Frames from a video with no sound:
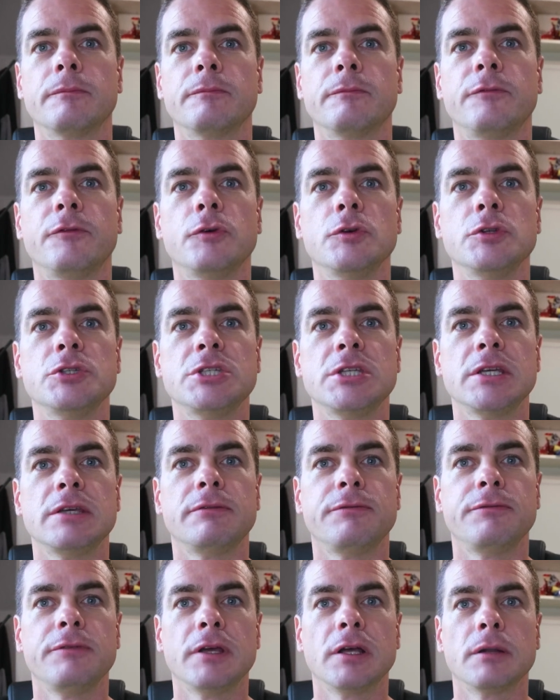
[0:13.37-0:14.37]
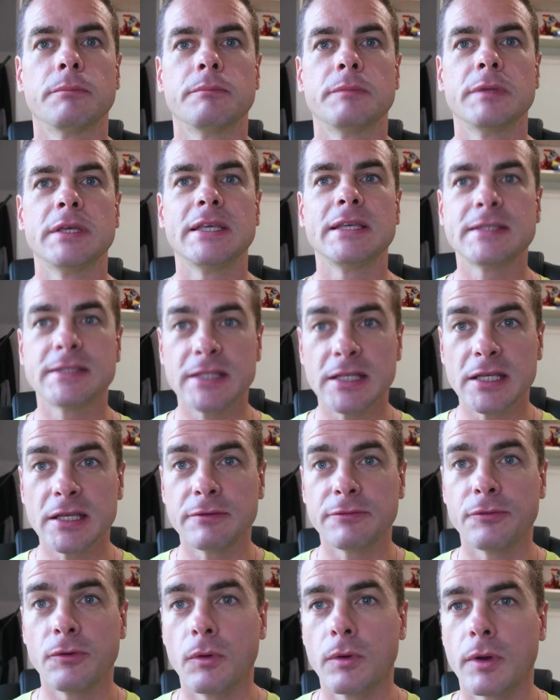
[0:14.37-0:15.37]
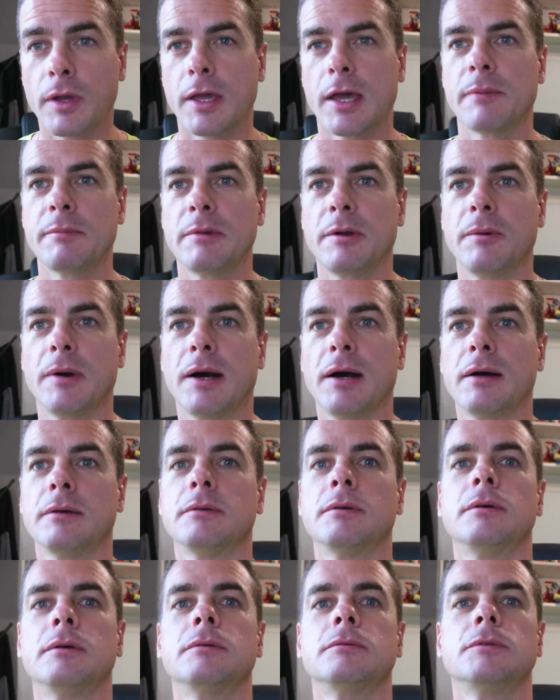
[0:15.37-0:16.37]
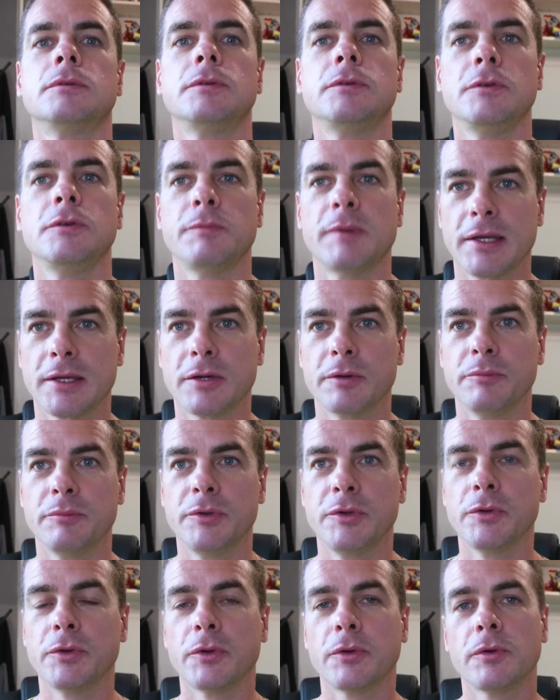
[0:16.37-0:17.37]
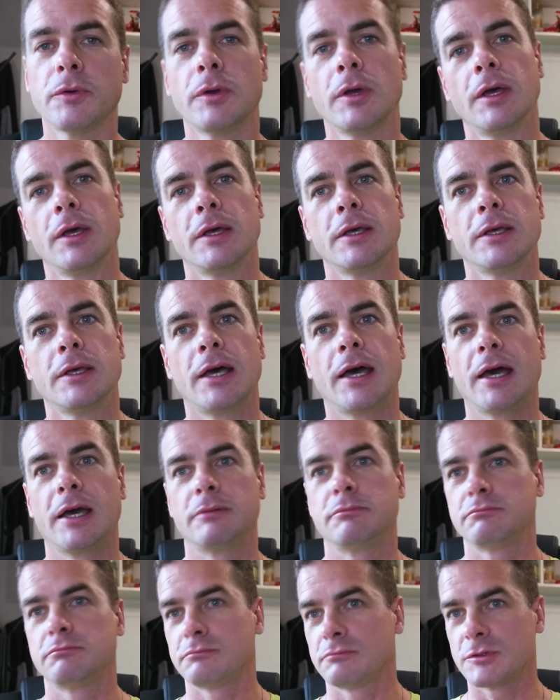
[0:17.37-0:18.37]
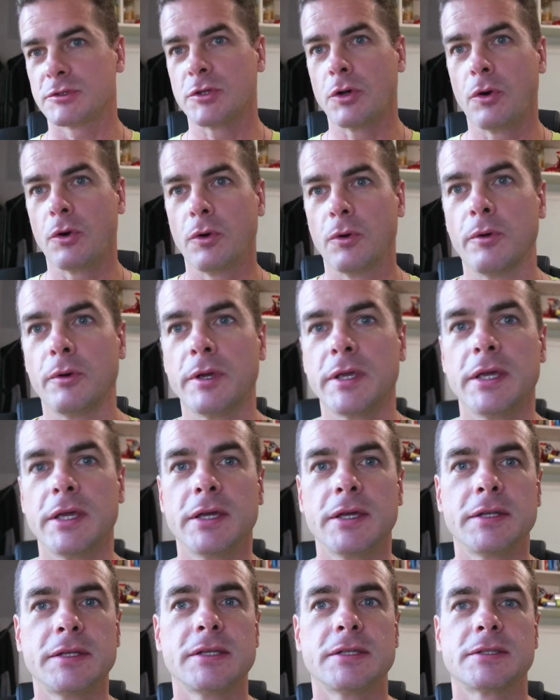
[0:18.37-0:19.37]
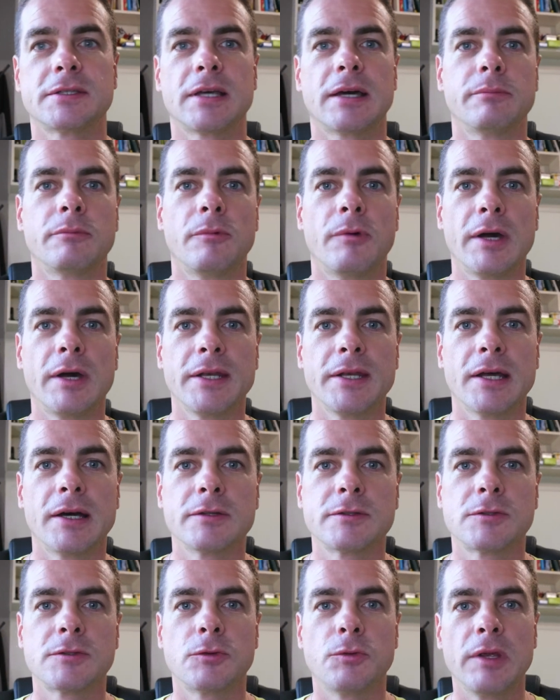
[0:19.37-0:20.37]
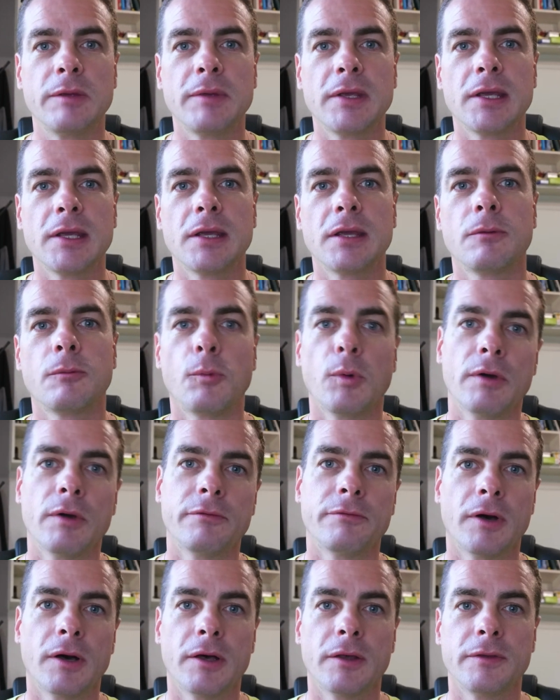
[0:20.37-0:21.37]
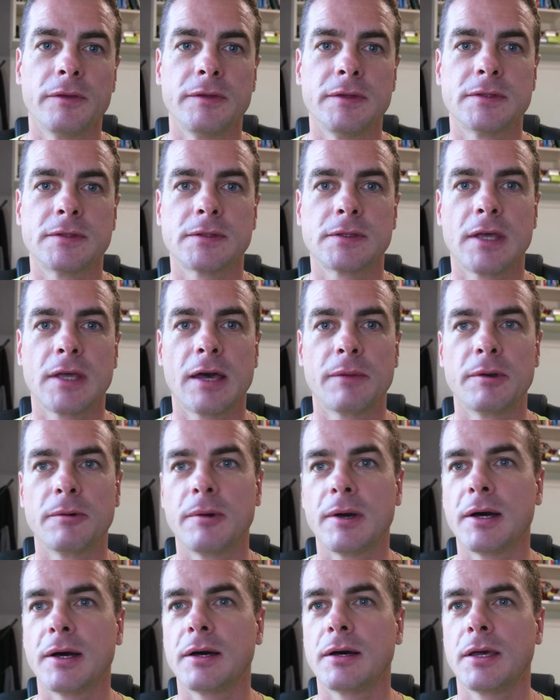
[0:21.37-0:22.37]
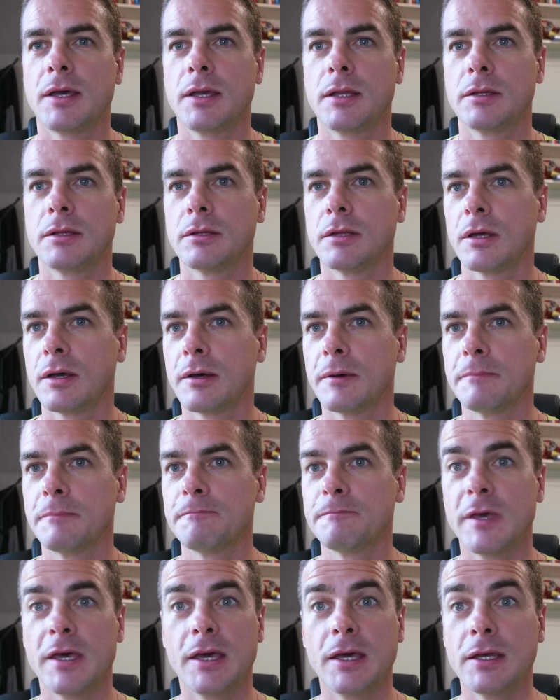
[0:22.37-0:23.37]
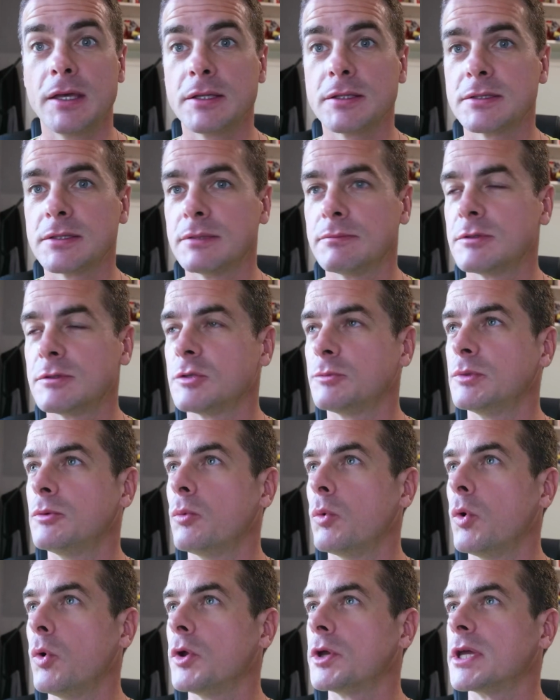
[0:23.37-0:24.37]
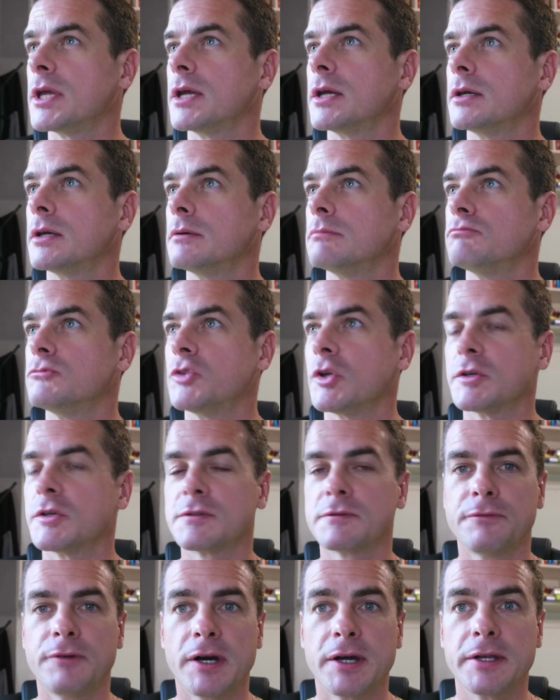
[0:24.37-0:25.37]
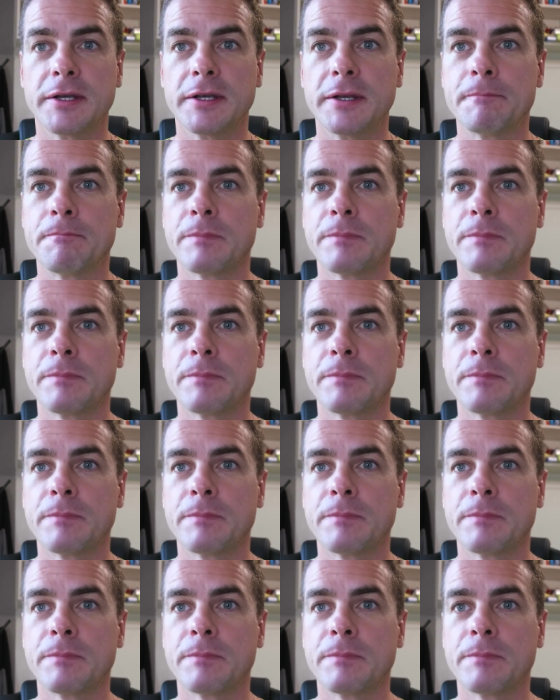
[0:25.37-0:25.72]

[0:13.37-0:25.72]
Fujifilm X-T4 camera to my computer. And so here it is. I'm right now streaming with this camera and it seems to be working just fine.